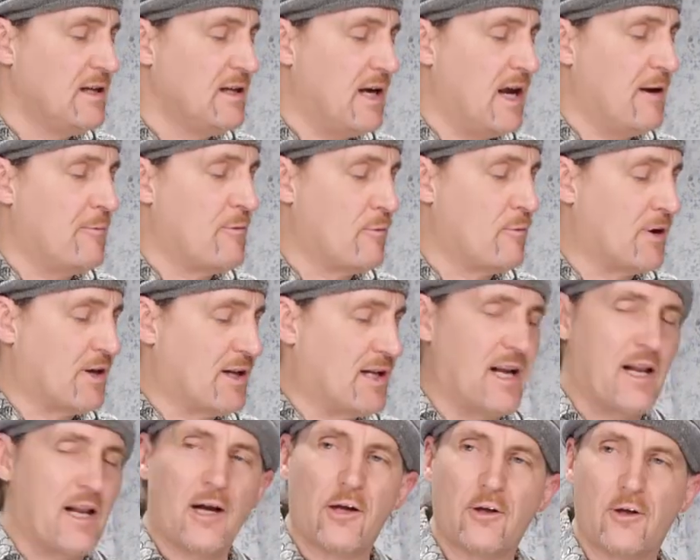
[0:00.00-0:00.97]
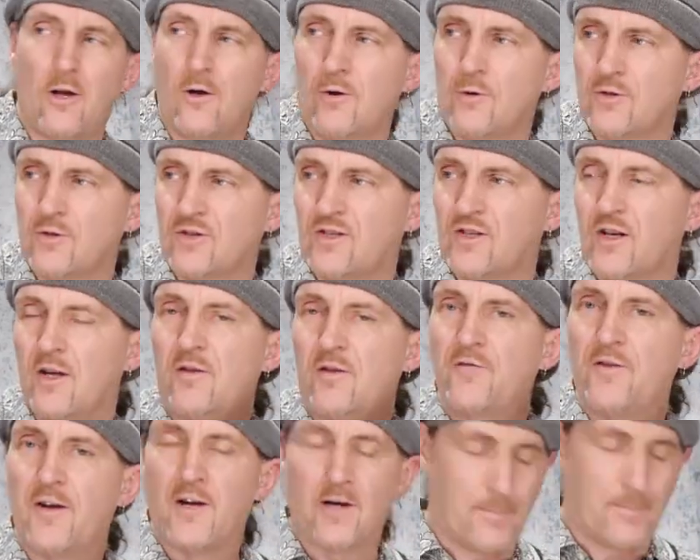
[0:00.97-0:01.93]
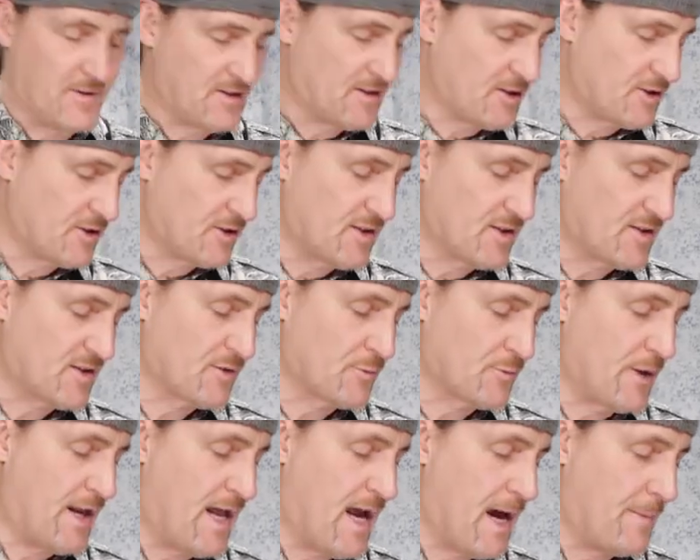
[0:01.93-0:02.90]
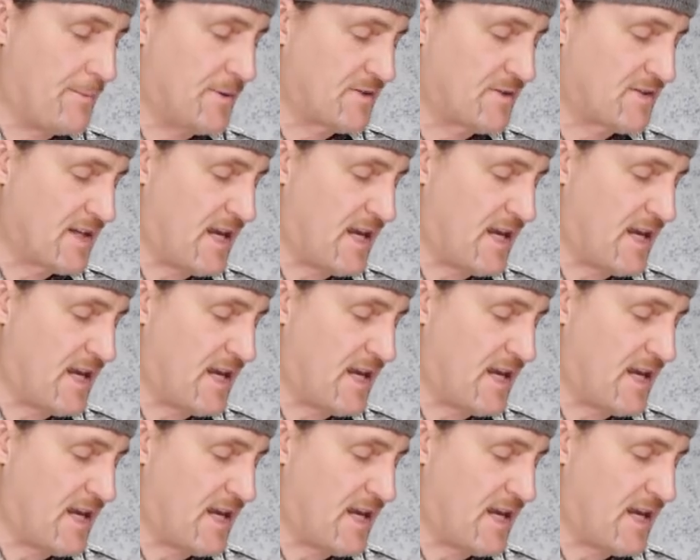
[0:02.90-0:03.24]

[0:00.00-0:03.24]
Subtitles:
and we want to get a closed finger position, this is what happens.